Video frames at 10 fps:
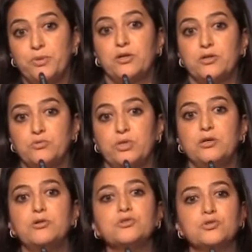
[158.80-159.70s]
because we
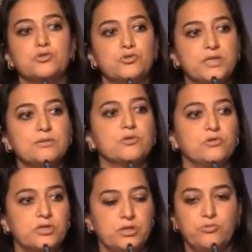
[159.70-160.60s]
know also tourism
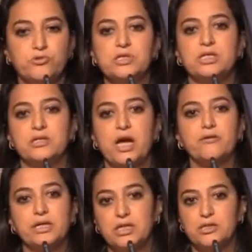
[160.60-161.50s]
contributes
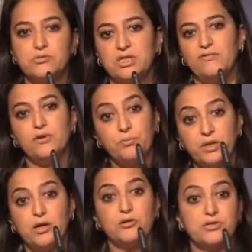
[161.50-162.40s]
indirectly to
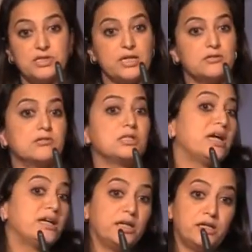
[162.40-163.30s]
developing other sectors
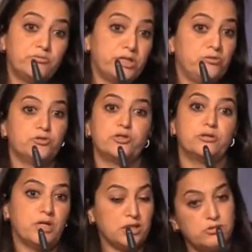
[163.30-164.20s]
like
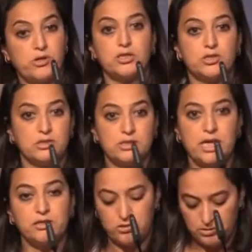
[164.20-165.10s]
agriculture, construction
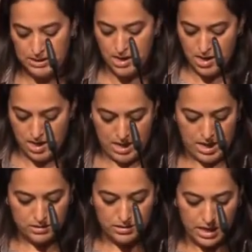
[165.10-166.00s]
sectors,
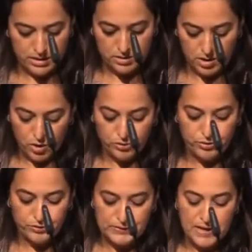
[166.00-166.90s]
and
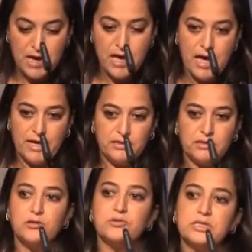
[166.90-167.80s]
others.
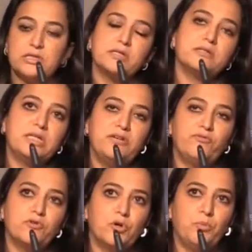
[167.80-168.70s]
And
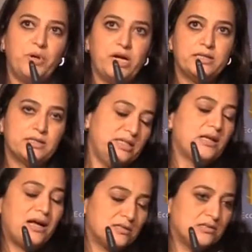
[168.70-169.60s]
if you compare it
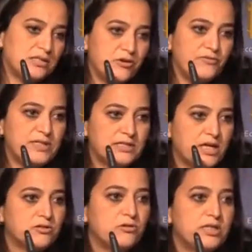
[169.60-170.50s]
as a service
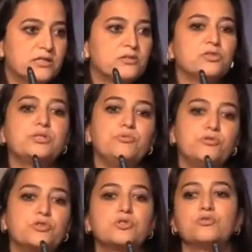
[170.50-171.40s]
sector, it
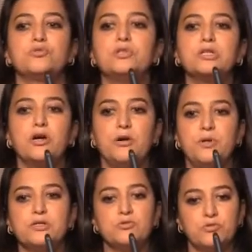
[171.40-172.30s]
contributes to the
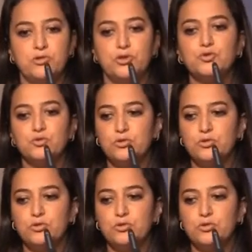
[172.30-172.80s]
commerce, to the